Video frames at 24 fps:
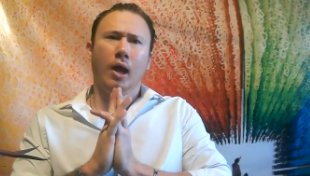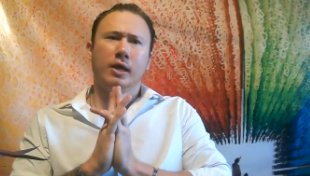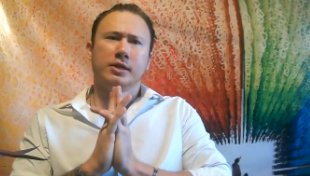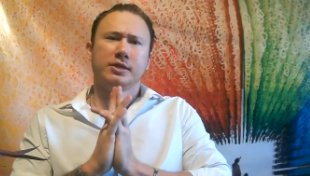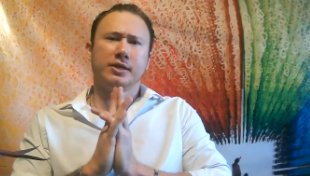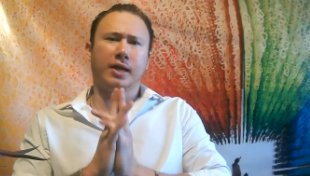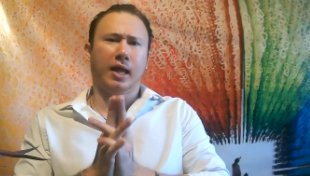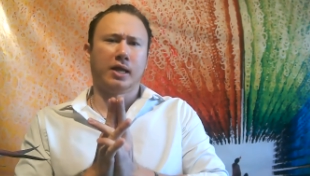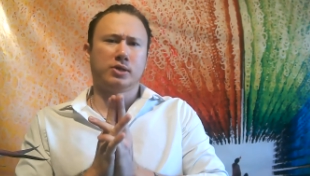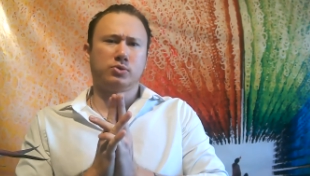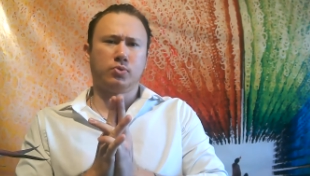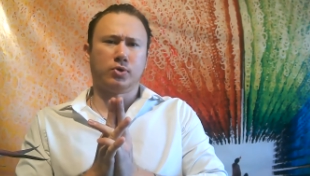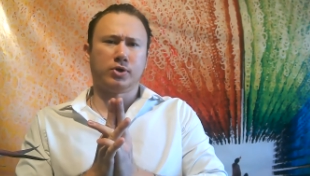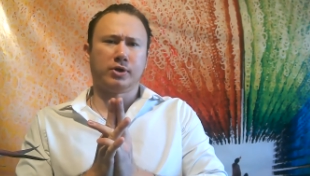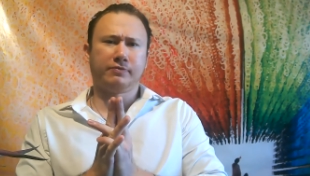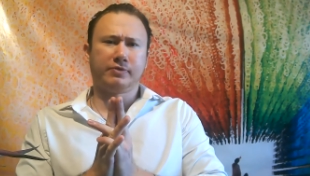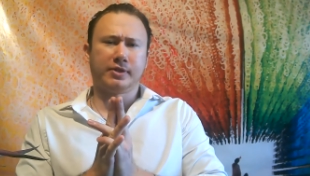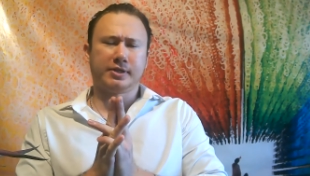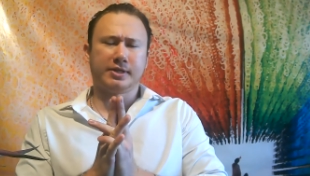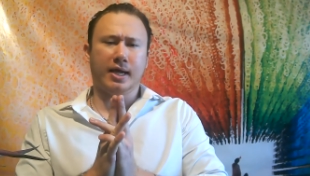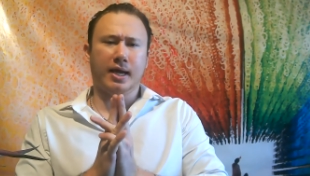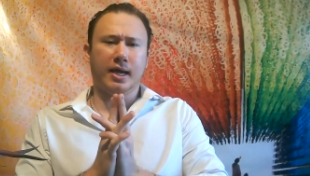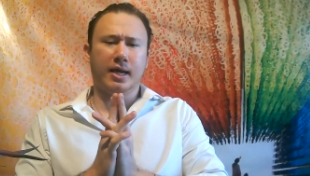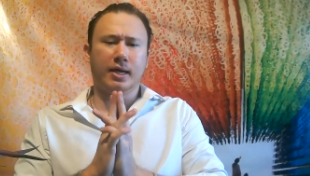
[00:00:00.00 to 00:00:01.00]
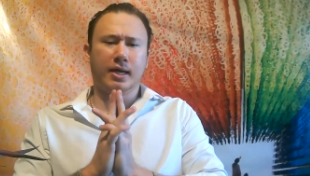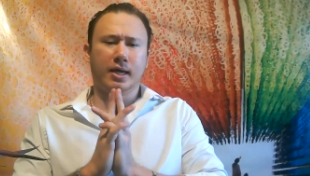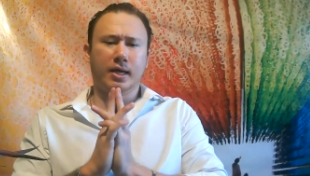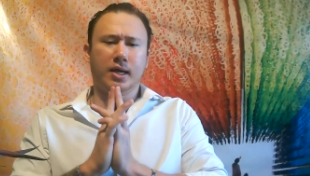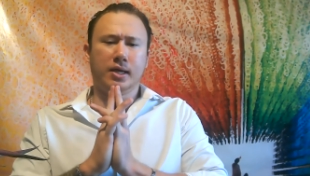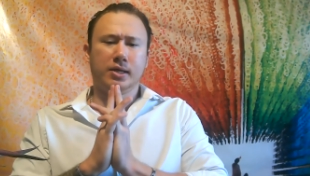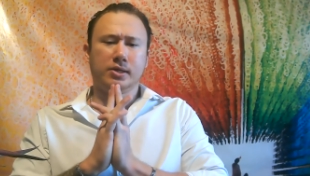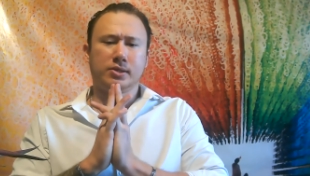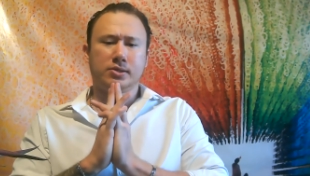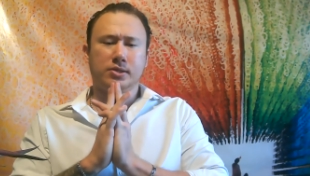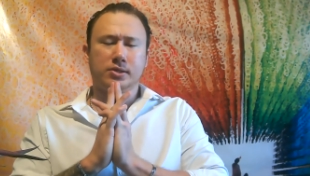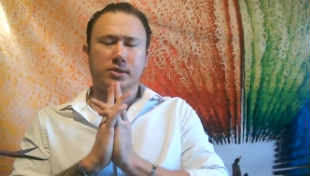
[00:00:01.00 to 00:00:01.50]
Today's word of the day
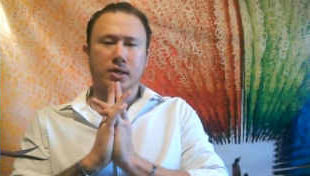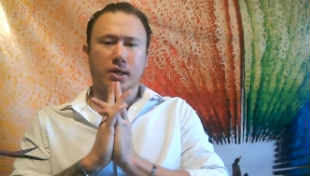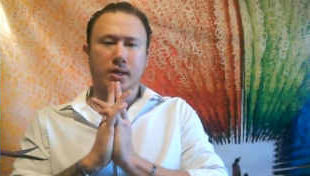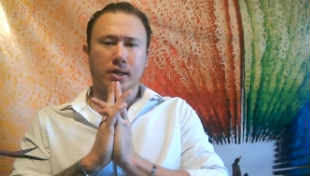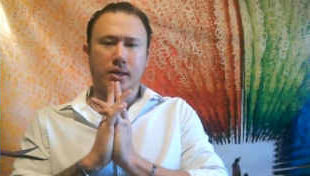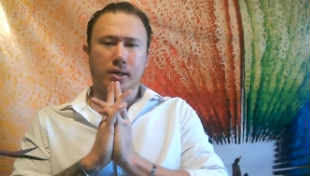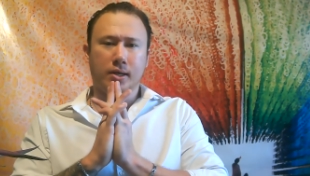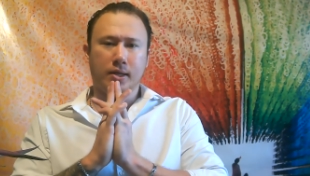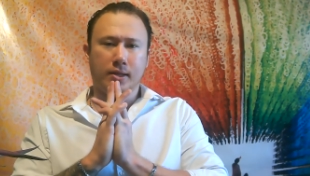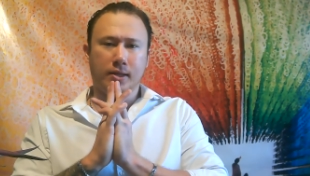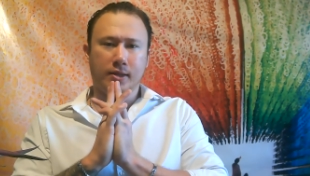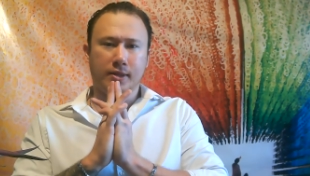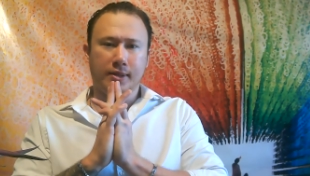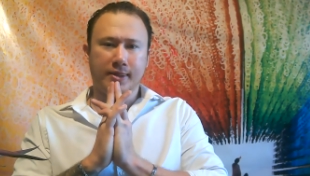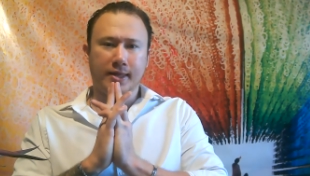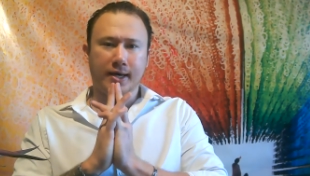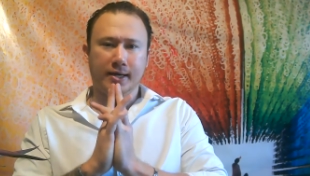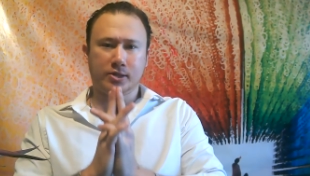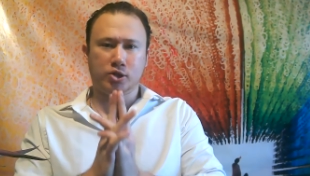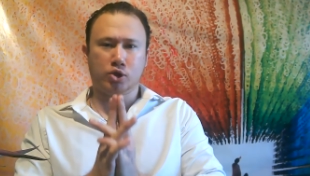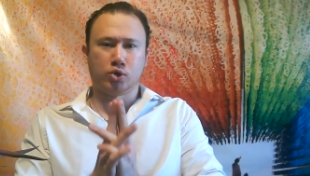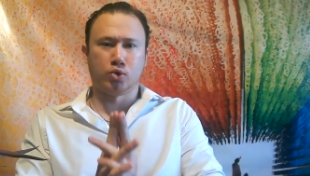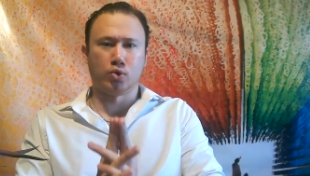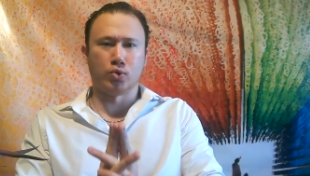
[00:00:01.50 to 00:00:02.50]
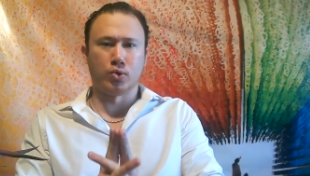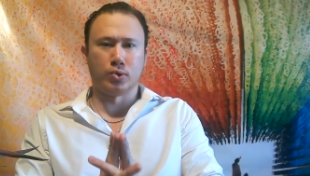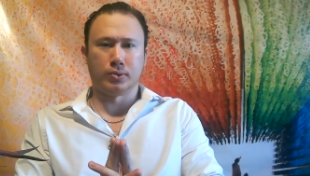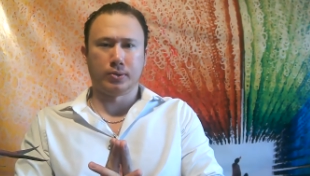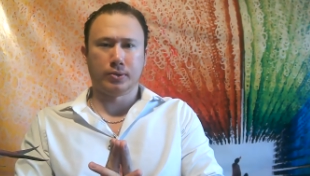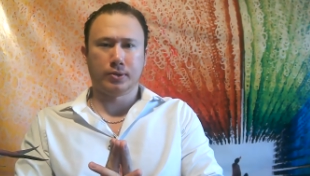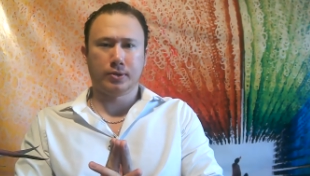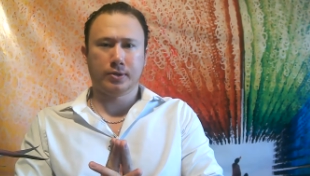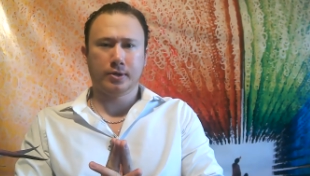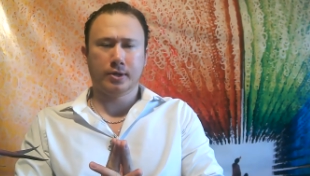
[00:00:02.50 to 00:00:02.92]
is the truth.